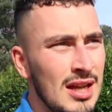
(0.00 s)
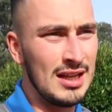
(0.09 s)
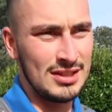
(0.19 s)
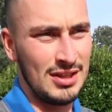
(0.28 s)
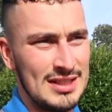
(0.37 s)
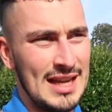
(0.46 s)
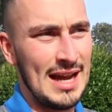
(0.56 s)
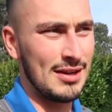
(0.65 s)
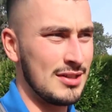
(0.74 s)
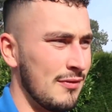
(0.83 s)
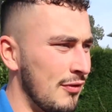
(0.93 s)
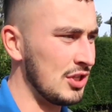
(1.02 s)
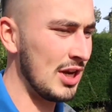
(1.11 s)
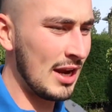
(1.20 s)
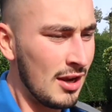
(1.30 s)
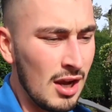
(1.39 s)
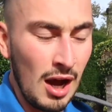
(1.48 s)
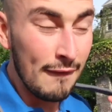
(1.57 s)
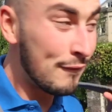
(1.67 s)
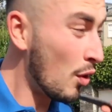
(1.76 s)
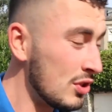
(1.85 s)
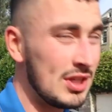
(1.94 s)
It's nice to get out and get some fresh air.
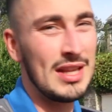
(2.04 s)
Unfortunately,